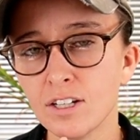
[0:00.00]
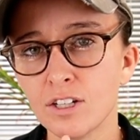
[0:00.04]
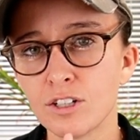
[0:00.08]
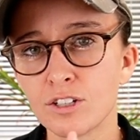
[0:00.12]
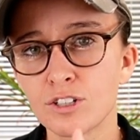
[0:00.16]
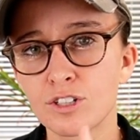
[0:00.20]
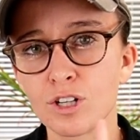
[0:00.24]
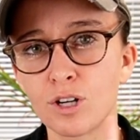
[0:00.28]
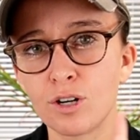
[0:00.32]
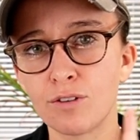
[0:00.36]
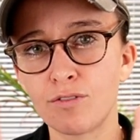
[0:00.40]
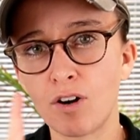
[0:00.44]

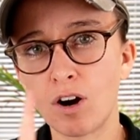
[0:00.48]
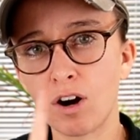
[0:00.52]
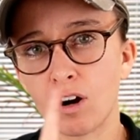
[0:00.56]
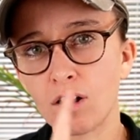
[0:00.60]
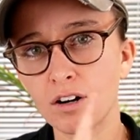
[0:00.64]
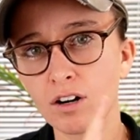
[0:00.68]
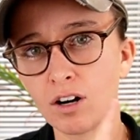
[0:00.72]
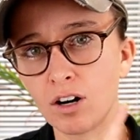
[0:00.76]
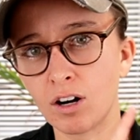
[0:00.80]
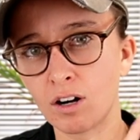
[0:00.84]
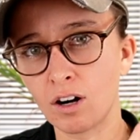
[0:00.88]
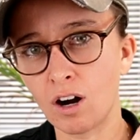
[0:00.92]
So if
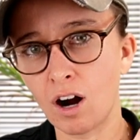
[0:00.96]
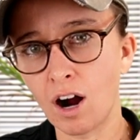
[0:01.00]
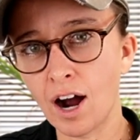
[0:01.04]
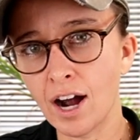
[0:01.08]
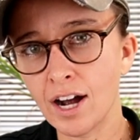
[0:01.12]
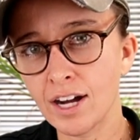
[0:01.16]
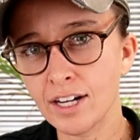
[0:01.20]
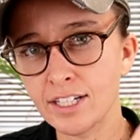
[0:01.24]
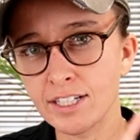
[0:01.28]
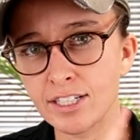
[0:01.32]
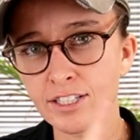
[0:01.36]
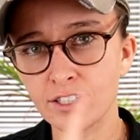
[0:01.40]
our, our
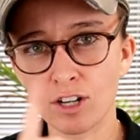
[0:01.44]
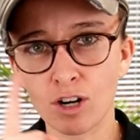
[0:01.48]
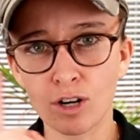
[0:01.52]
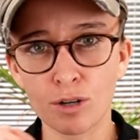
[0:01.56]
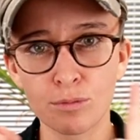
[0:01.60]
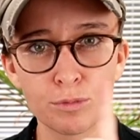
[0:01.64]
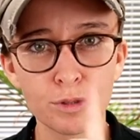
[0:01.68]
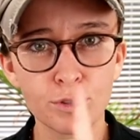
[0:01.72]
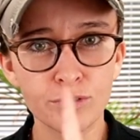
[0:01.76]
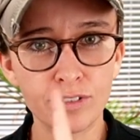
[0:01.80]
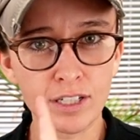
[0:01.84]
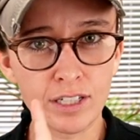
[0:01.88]
eyes
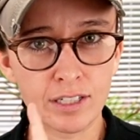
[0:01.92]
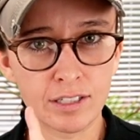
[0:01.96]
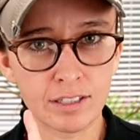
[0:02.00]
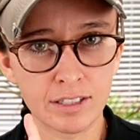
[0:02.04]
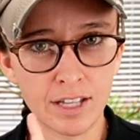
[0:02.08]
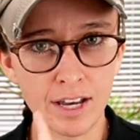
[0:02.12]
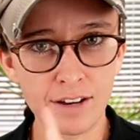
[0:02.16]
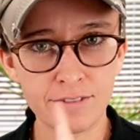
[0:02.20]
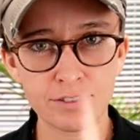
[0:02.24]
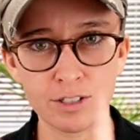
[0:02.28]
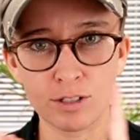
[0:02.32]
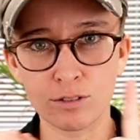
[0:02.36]
are moving
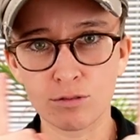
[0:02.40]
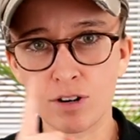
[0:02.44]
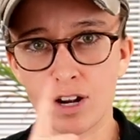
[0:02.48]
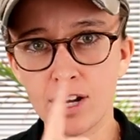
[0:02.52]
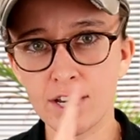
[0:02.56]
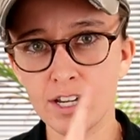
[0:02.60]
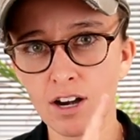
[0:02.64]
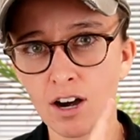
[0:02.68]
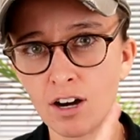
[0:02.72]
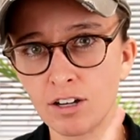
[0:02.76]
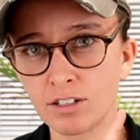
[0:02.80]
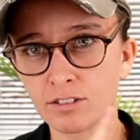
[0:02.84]
left and
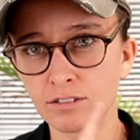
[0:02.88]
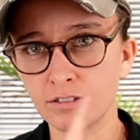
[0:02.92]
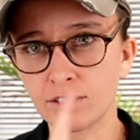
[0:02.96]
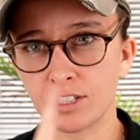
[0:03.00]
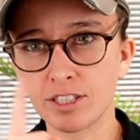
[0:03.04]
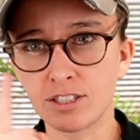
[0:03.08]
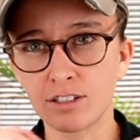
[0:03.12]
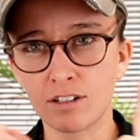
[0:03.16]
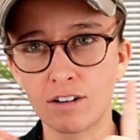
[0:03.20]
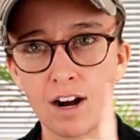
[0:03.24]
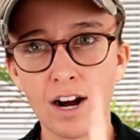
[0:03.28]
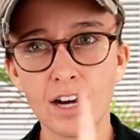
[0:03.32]
right
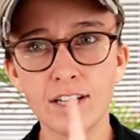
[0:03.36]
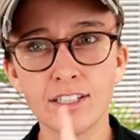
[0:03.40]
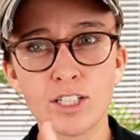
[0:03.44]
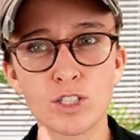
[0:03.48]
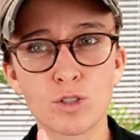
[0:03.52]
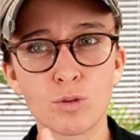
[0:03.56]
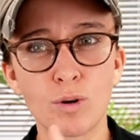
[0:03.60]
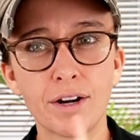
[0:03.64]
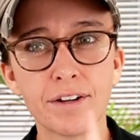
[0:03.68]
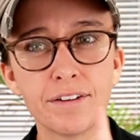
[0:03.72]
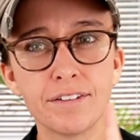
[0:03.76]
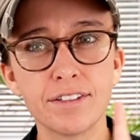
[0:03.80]
underneath our
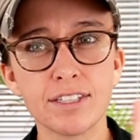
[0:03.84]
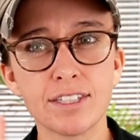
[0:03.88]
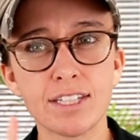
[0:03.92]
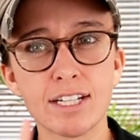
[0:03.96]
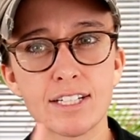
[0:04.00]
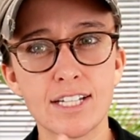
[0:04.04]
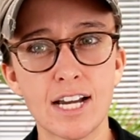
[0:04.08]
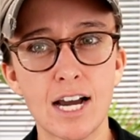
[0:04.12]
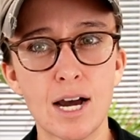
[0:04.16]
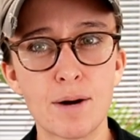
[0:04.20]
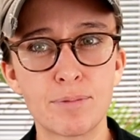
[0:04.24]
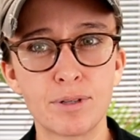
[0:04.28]
eyelids, why do you think
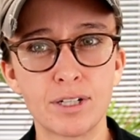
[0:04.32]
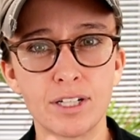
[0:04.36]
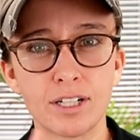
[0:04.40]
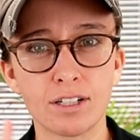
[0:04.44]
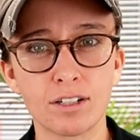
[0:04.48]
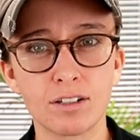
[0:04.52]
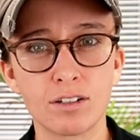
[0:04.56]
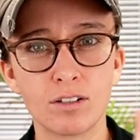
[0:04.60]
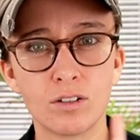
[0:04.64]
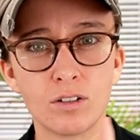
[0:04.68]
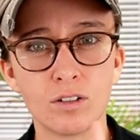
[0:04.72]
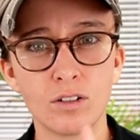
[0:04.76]
that's happening?
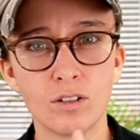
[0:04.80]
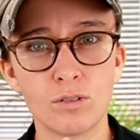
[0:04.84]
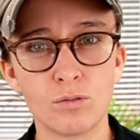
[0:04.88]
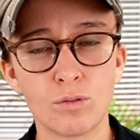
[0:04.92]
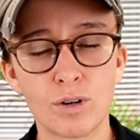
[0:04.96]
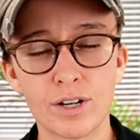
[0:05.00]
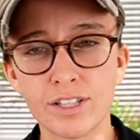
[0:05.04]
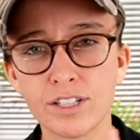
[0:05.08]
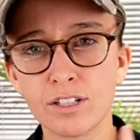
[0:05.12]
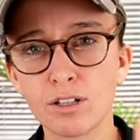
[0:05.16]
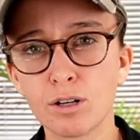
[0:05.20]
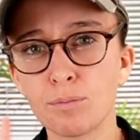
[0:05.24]

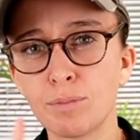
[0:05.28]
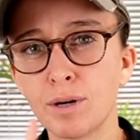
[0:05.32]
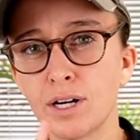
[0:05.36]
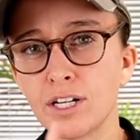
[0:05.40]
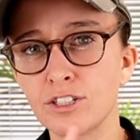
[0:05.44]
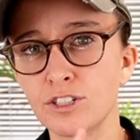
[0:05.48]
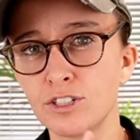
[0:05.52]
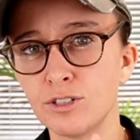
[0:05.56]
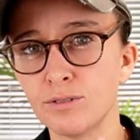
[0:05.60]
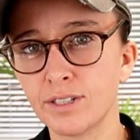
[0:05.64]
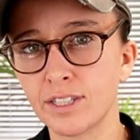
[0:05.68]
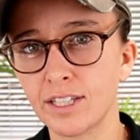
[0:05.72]
Why do you think our
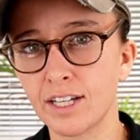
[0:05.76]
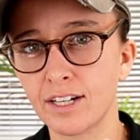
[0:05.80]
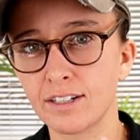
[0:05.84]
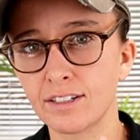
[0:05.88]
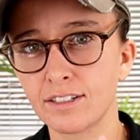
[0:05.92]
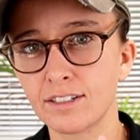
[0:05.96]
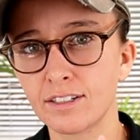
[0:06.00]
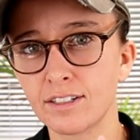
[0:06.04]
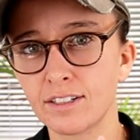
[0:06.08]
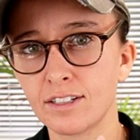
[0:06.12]
body's doing that?